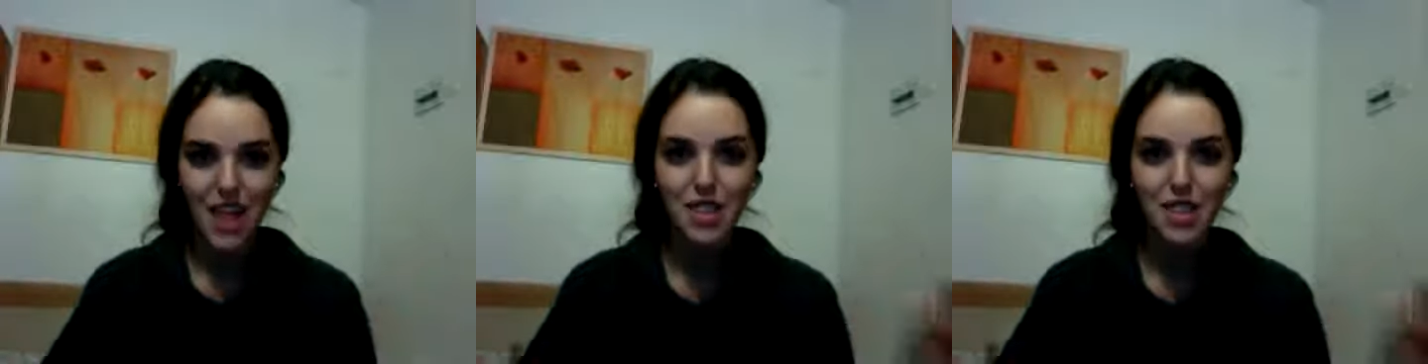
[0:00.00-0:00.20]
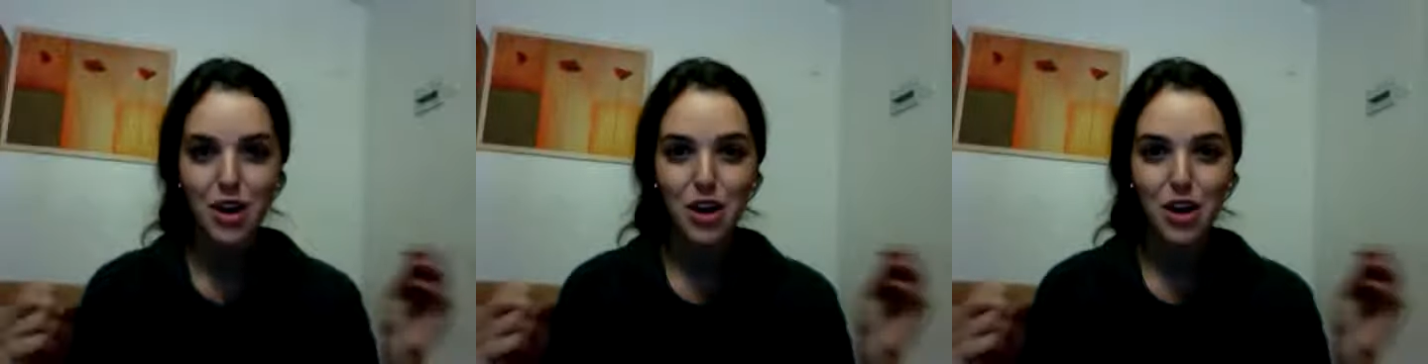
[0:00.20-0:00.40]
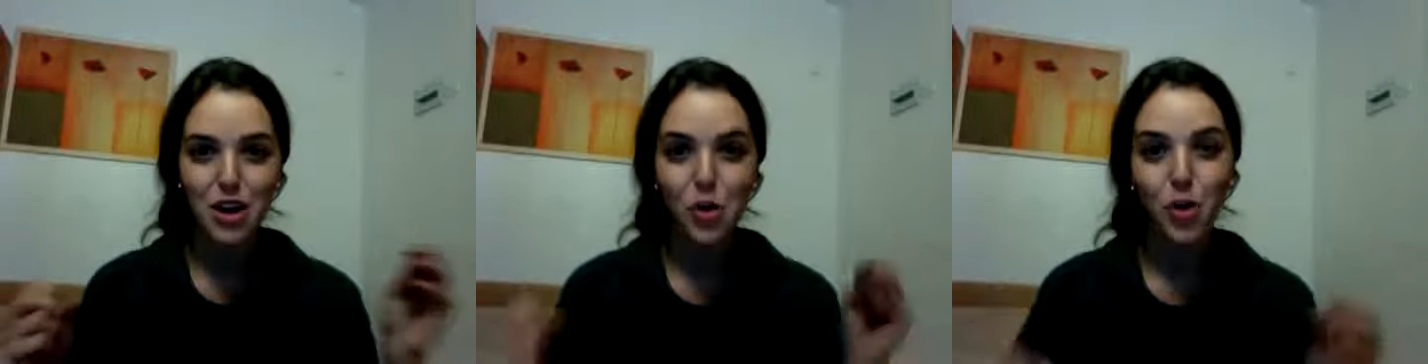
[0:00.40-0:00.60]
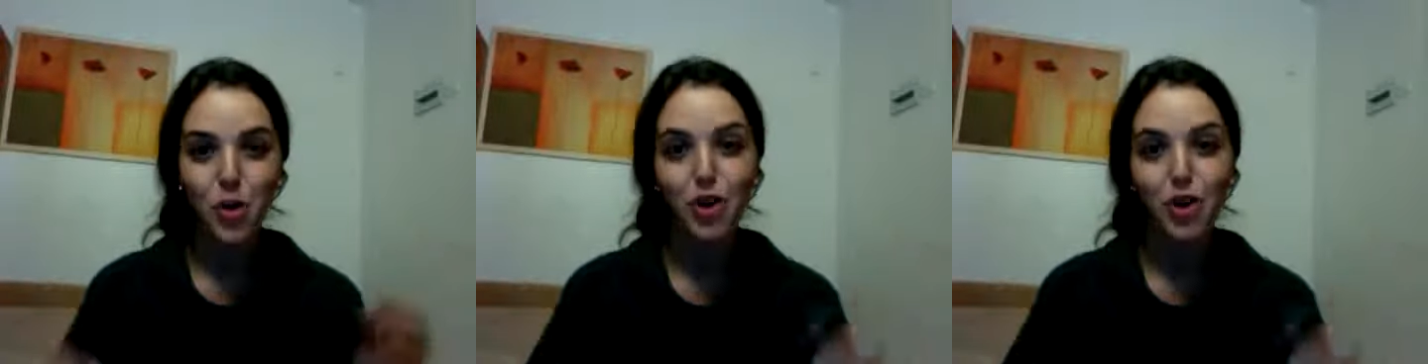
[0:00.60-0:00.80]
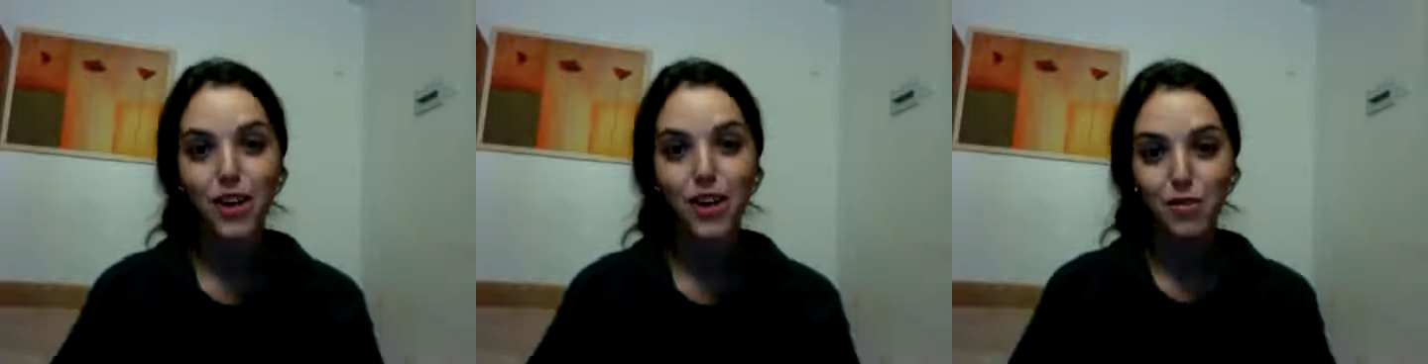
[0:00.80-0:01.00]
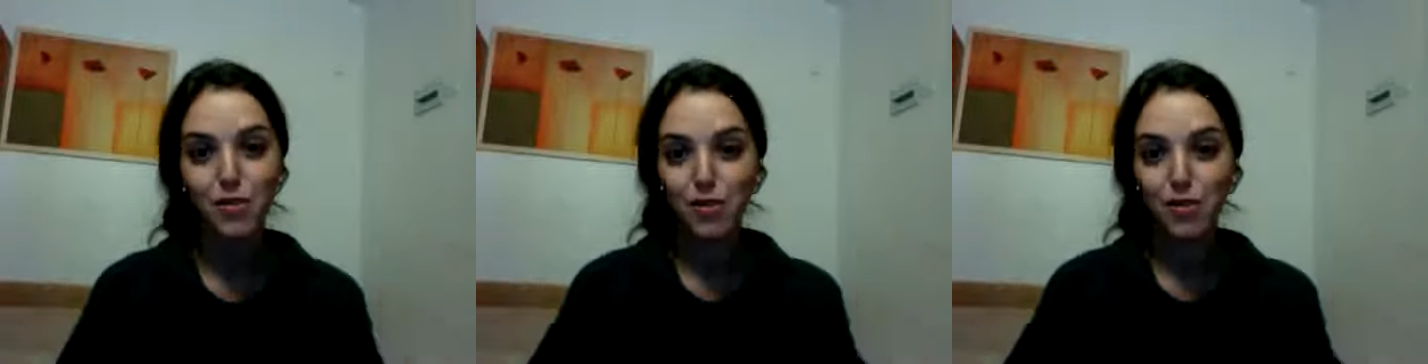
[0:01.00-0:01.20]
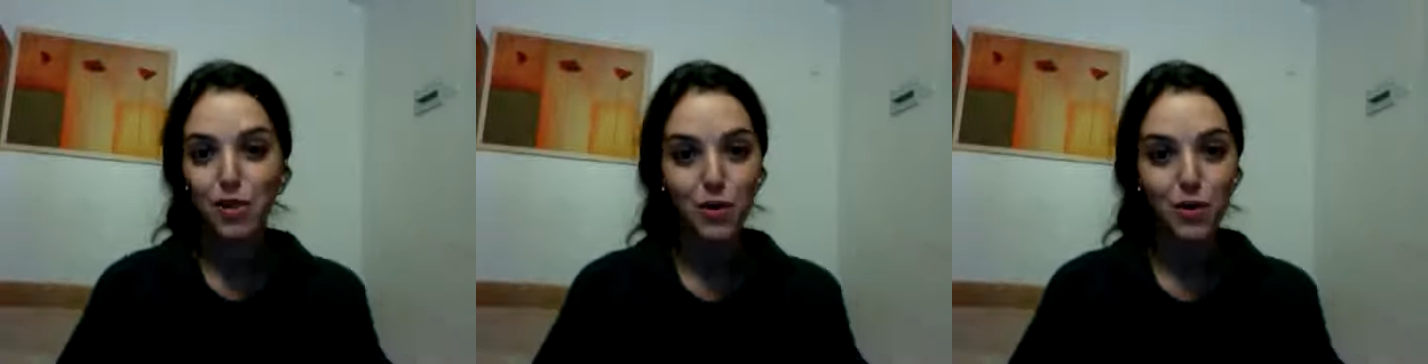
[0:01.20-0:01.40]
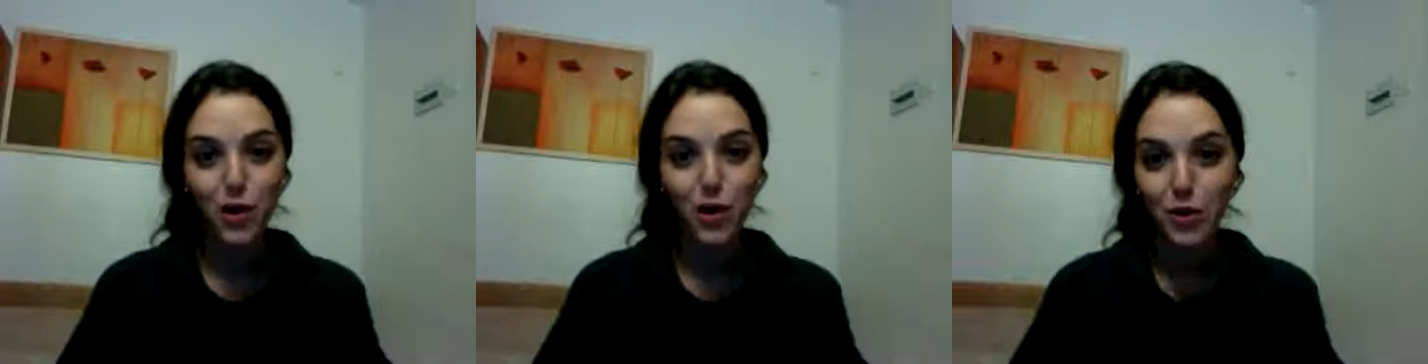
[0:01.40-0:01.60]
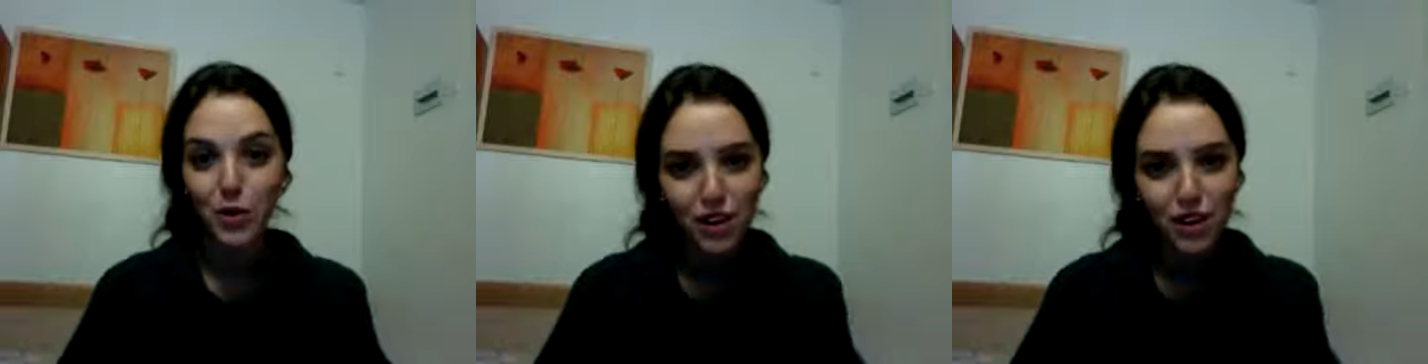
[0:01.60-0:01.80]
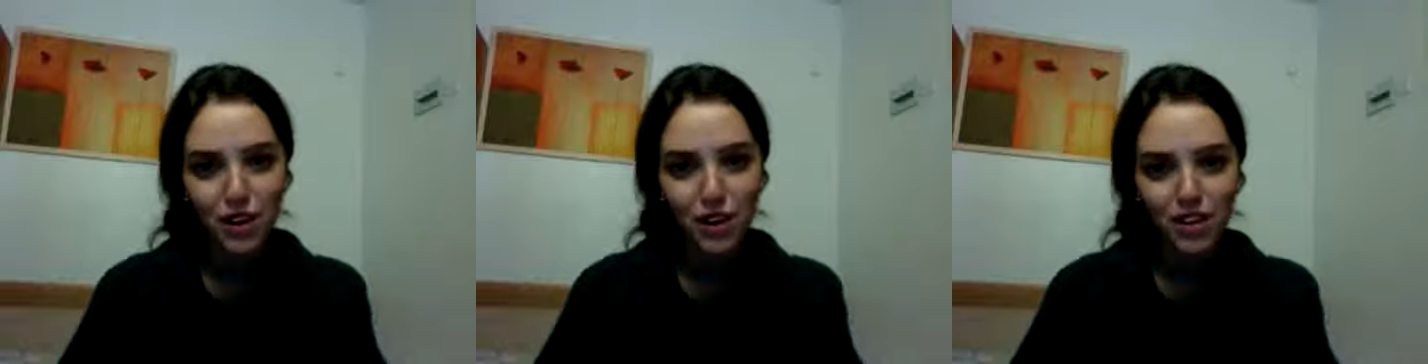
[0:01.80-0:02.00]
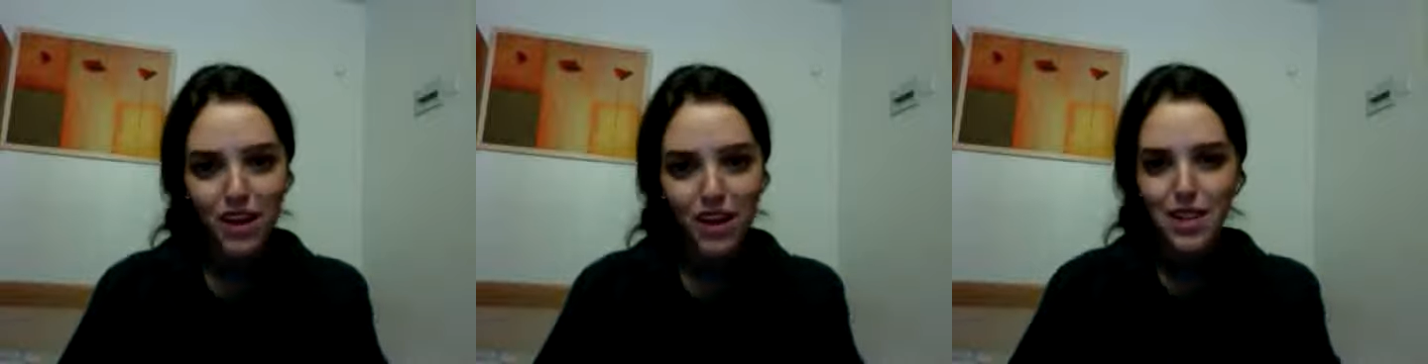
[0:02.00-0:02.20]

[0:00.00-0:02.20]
that are working for the greater good,